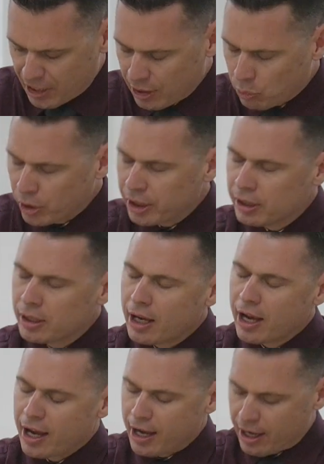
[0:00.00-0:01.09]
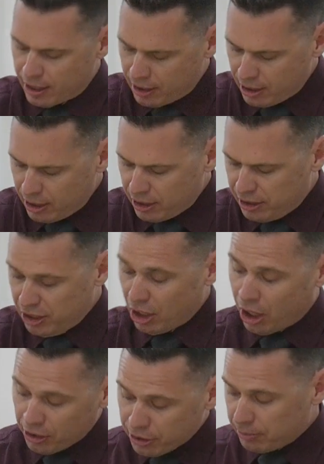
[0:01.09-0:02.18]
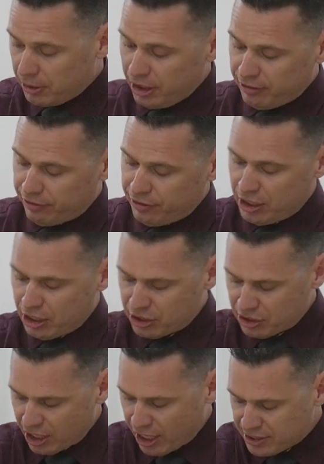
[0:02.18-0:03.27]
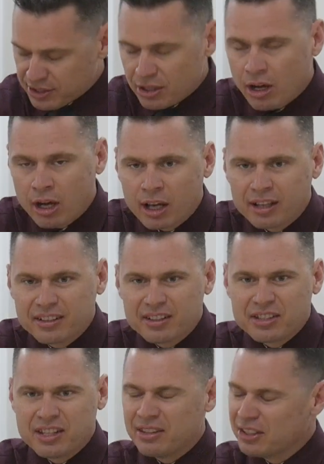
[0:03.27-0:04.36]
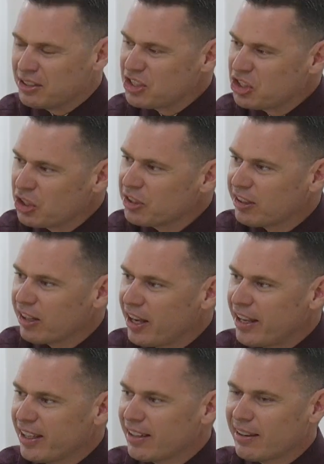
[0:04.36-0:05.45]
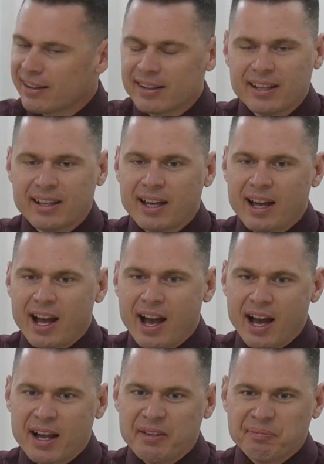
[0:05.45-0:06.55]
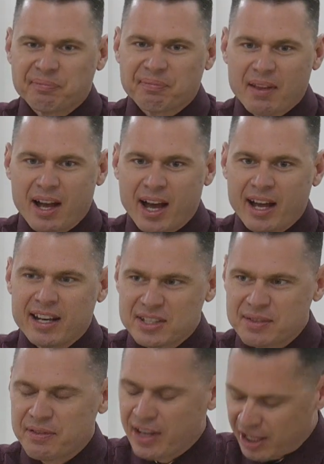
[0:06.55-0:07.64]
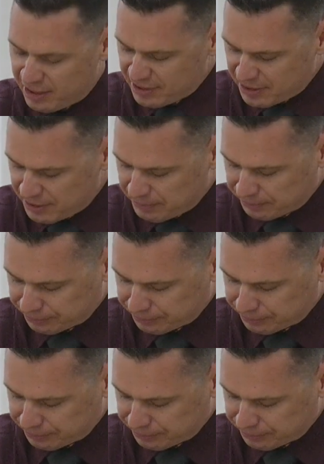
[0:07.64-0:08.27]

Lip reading: And when the other me finished, I saw that the sheer delight on his face.